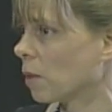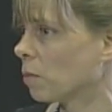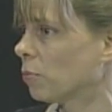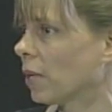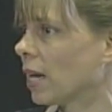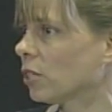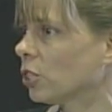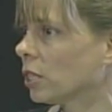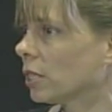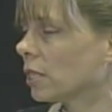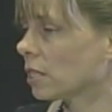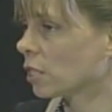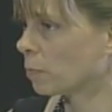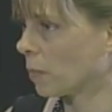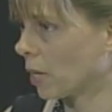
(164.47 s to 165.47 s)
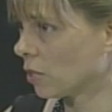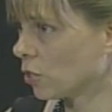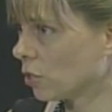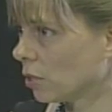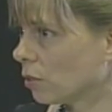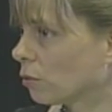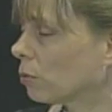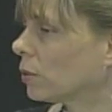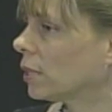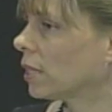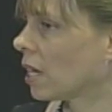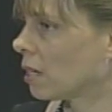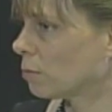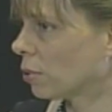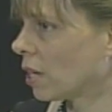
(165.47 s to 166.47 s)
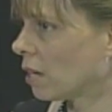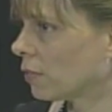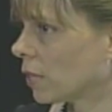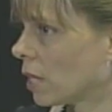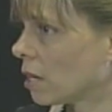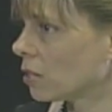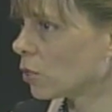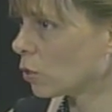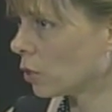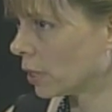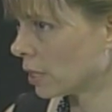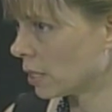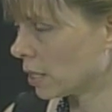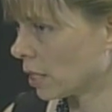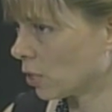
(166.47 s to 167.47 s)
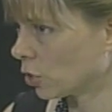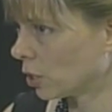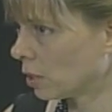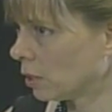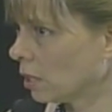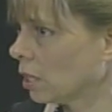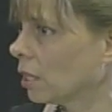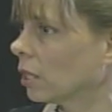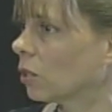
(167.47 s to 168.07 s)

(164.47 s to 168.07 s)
The project is sponsored through a nonprofit arts organization